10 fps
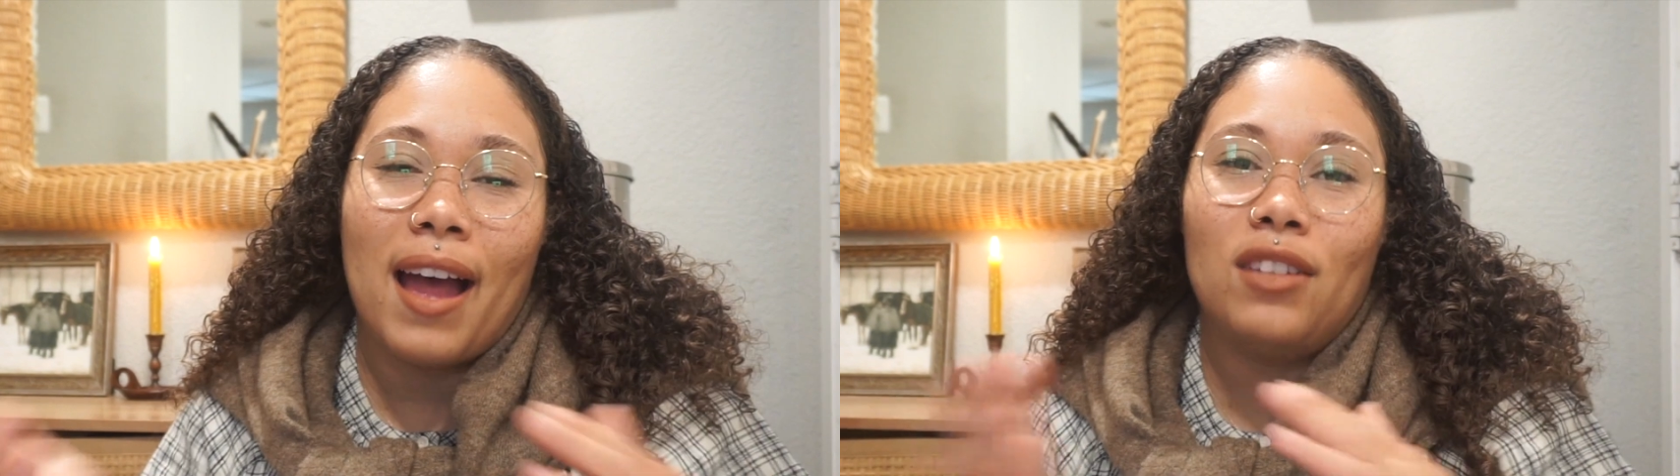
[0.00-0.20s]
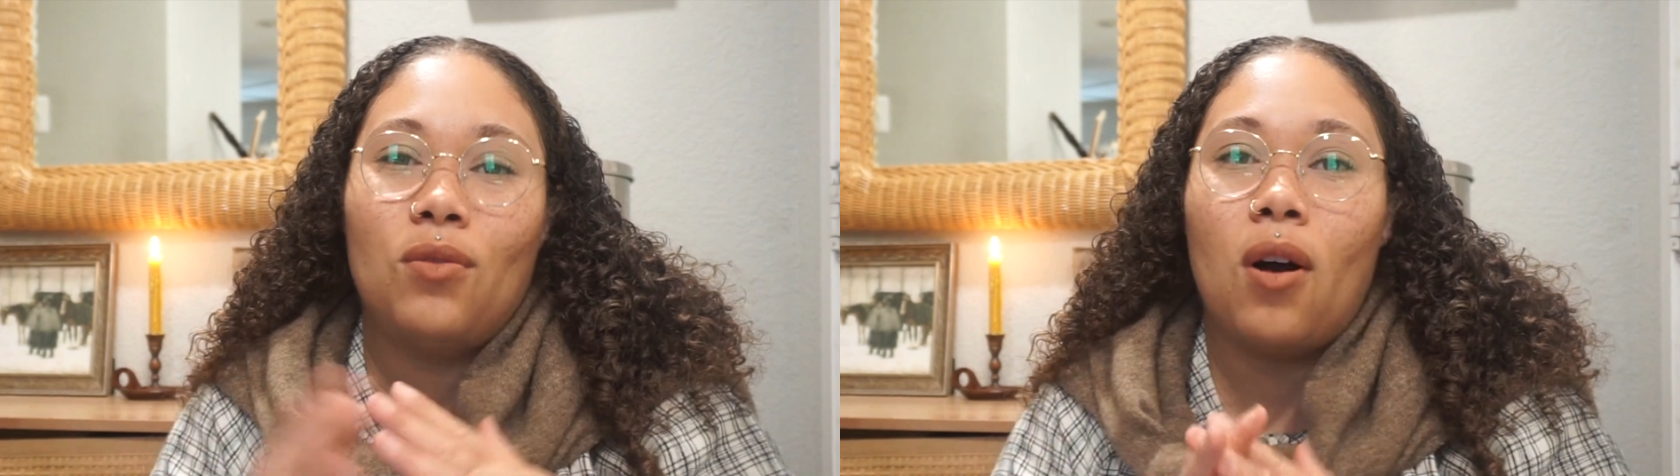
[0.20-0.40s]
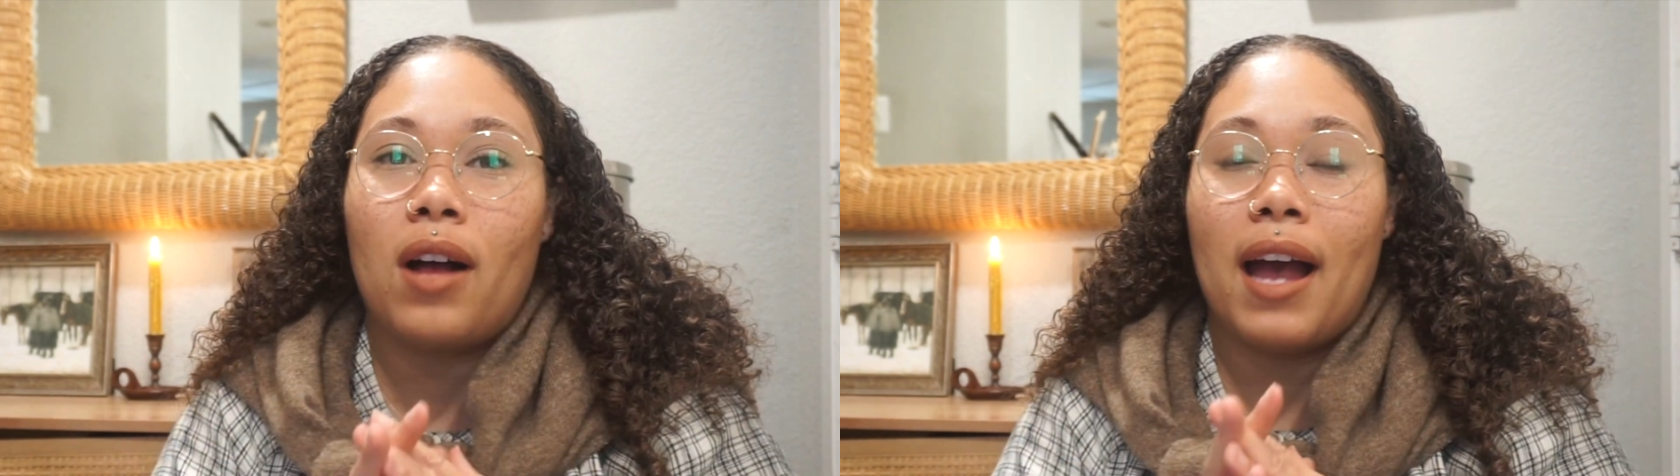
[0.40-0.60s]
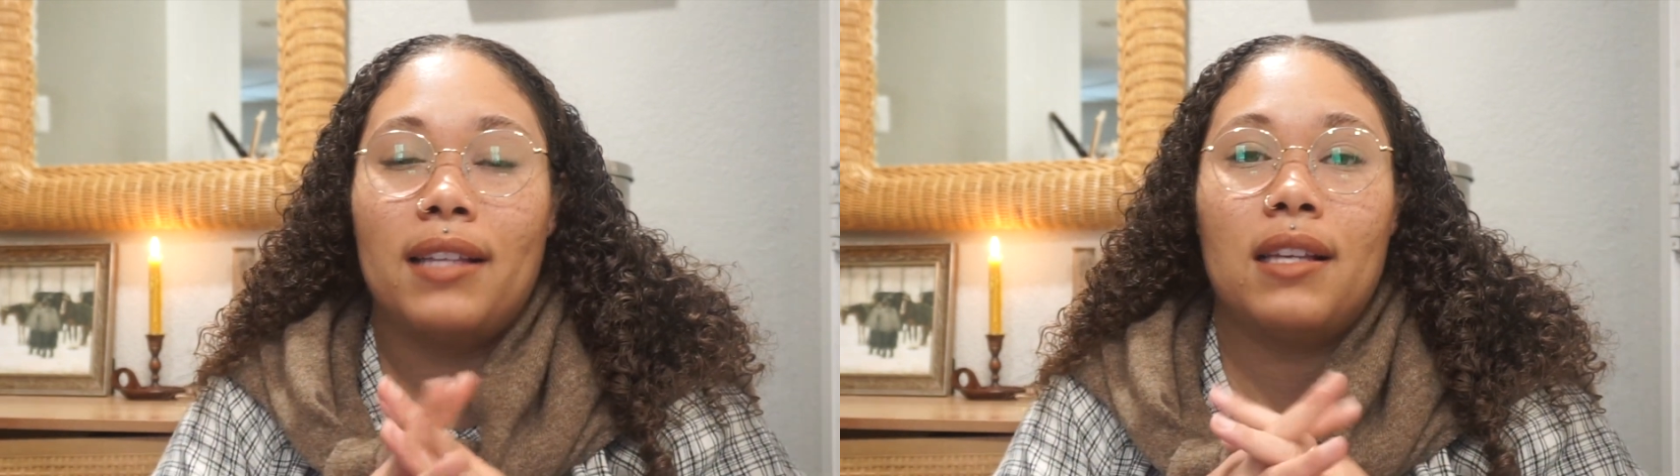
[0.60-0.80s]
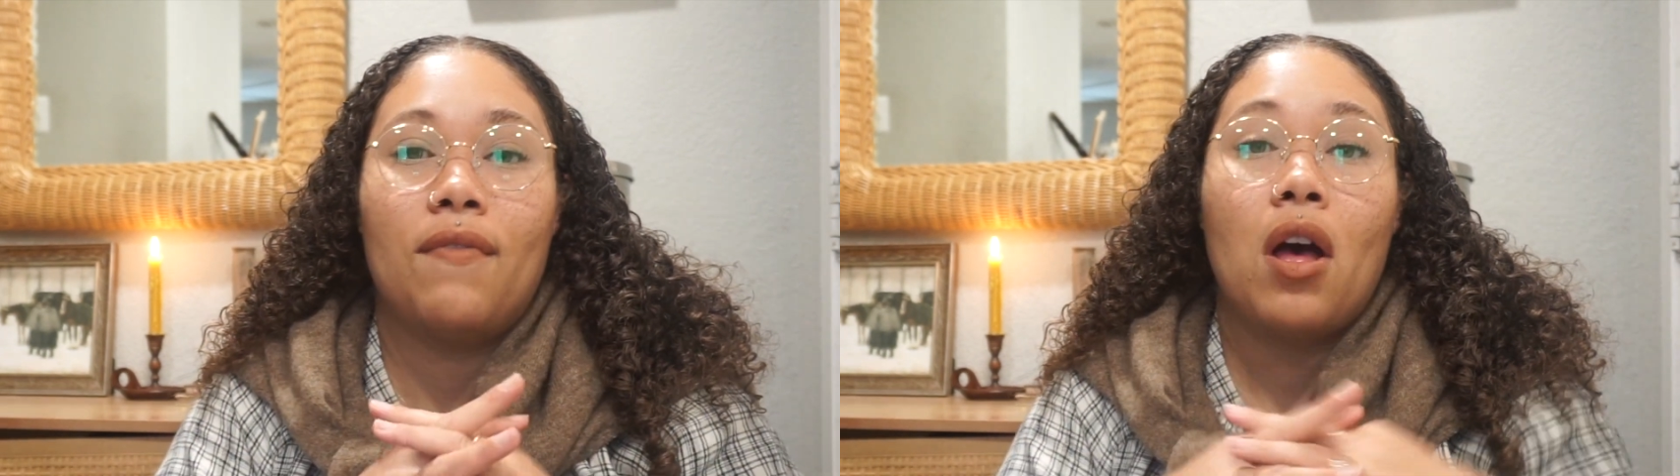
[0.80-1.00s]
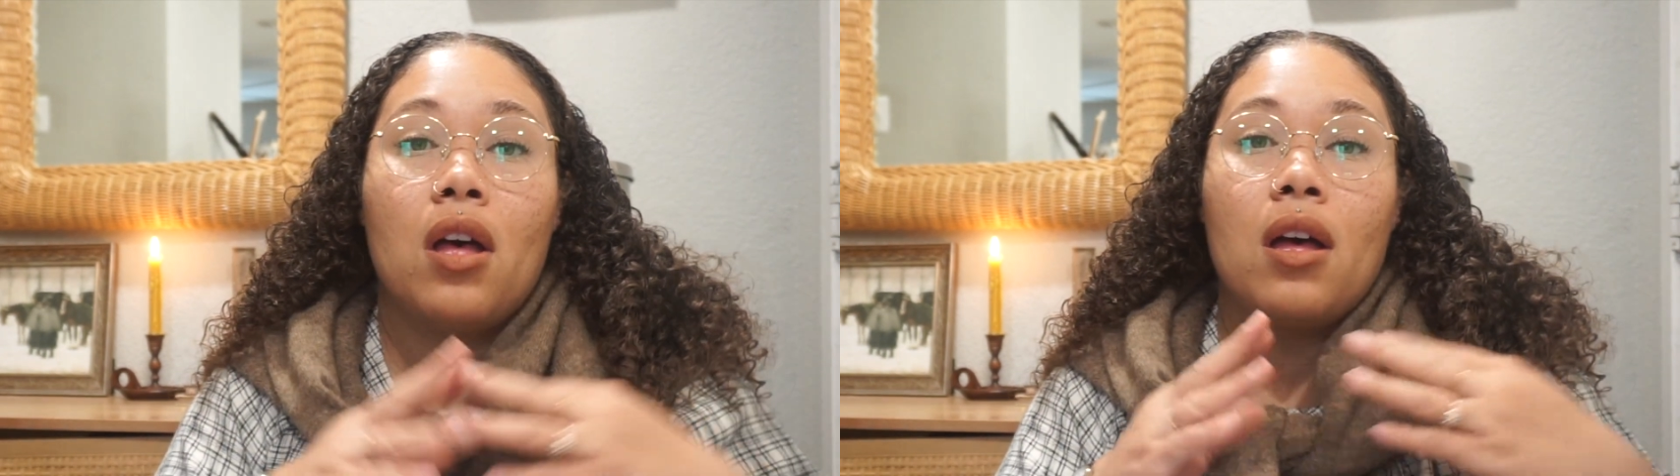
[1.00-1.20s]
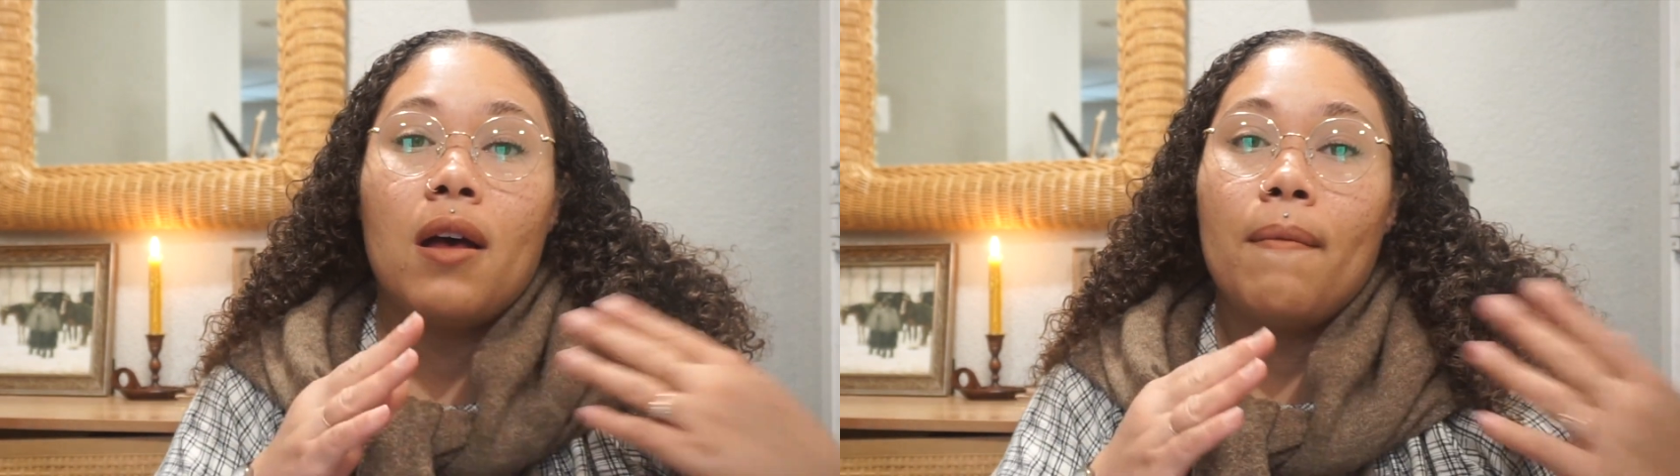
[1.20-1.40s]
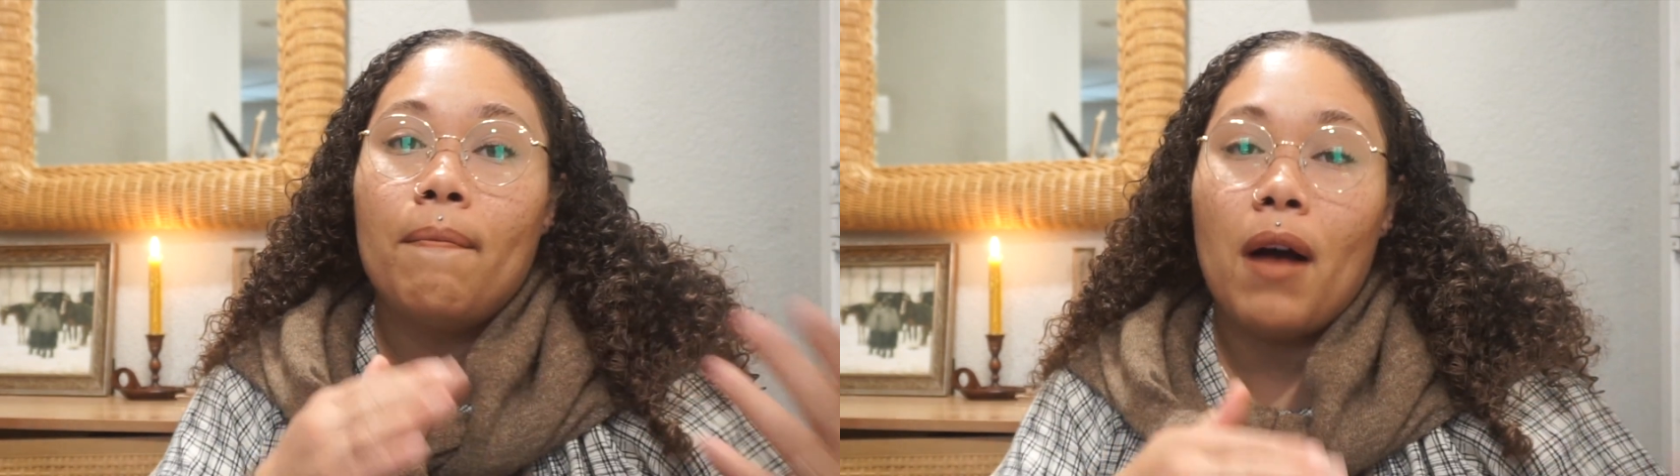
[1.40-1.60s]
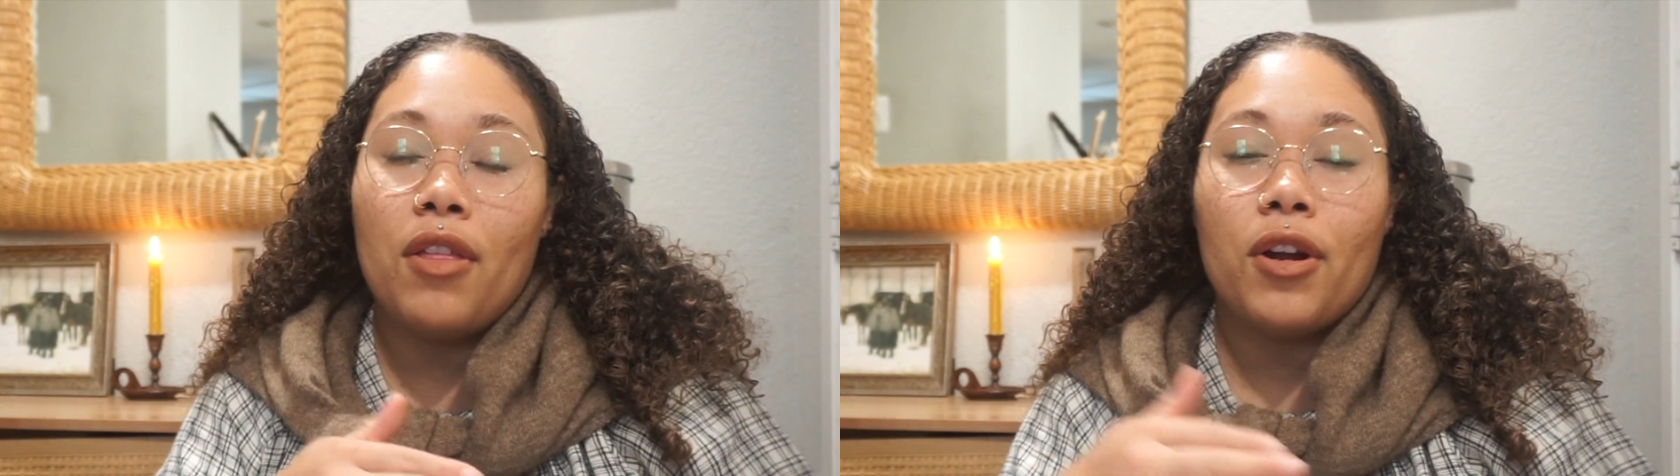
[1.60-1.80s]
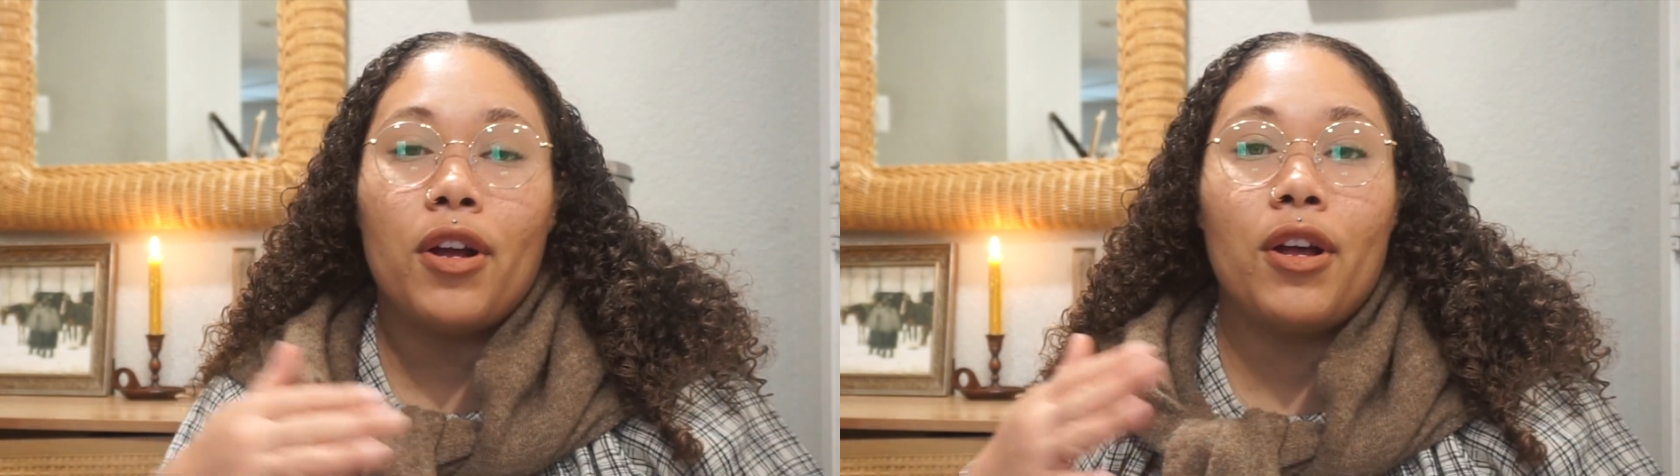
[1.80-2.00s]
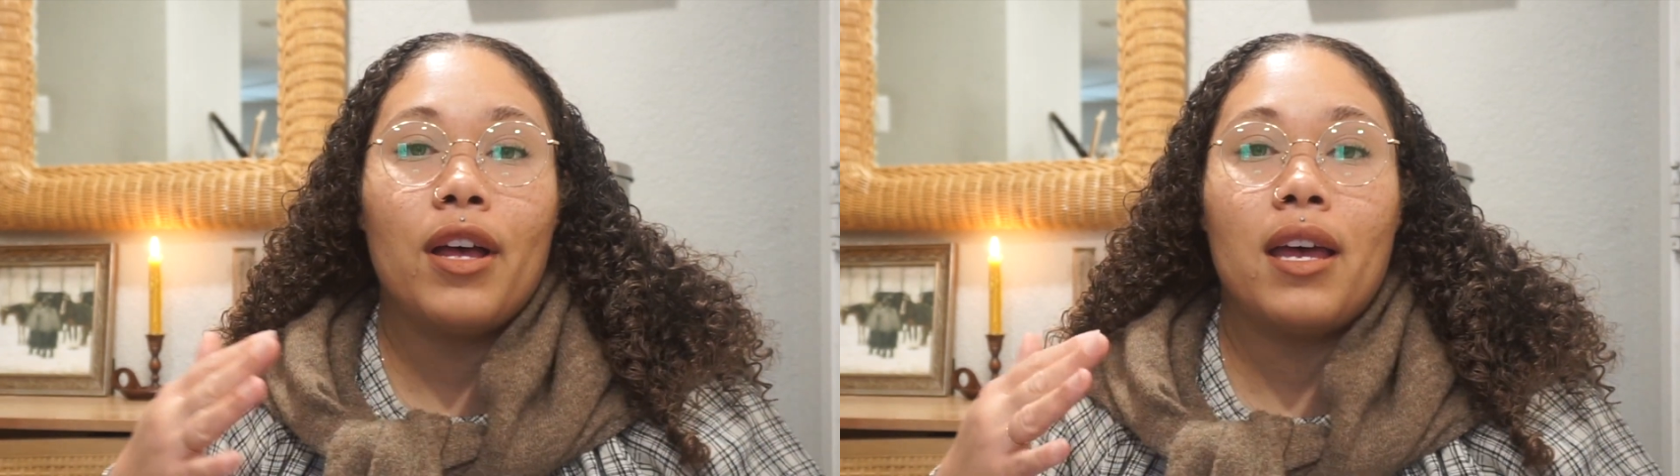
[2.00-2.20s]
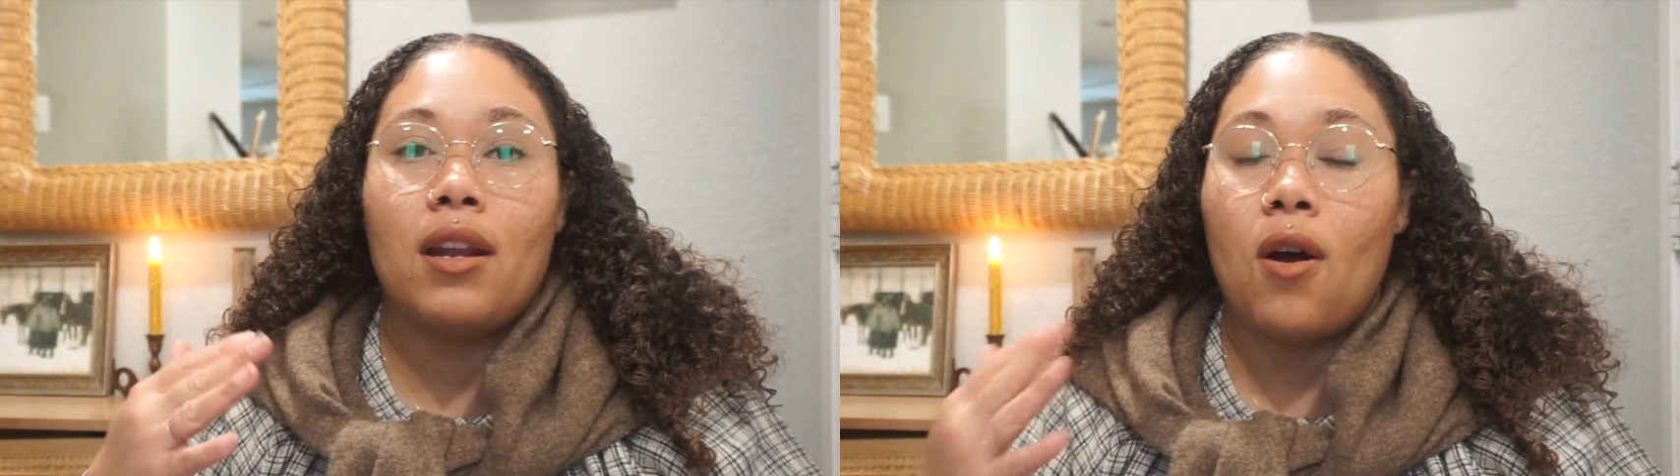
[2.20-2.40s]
I do all kinds of motherhood,